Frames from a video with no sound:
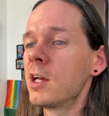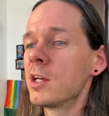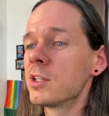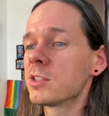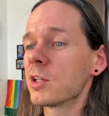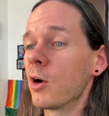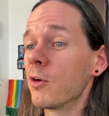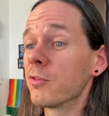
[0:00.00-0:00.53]

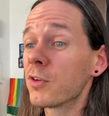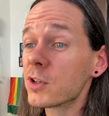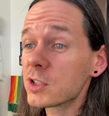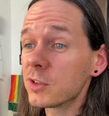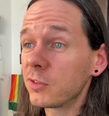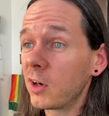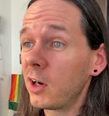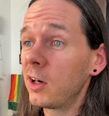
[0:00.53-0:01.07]
So first
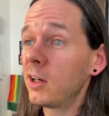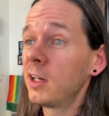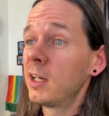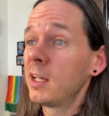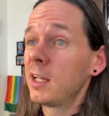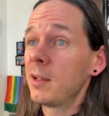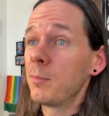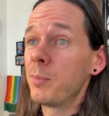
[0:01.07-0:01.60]
of all,
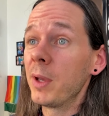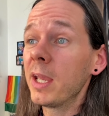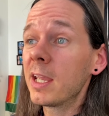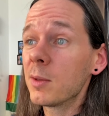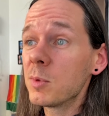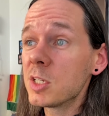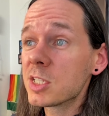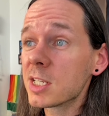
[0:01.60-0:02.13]
big
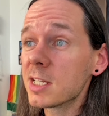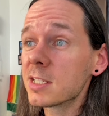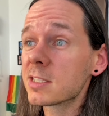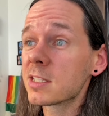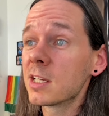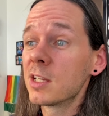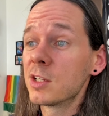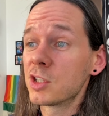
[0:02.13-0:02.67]

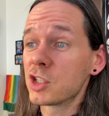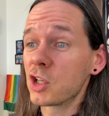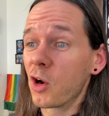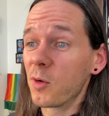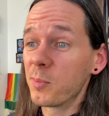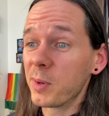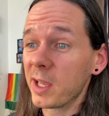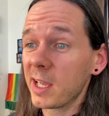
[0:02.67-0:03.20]
images
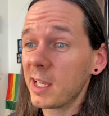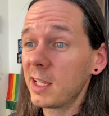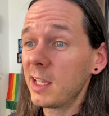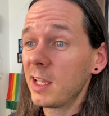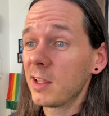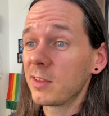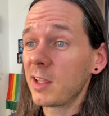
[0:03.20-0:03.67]
show big.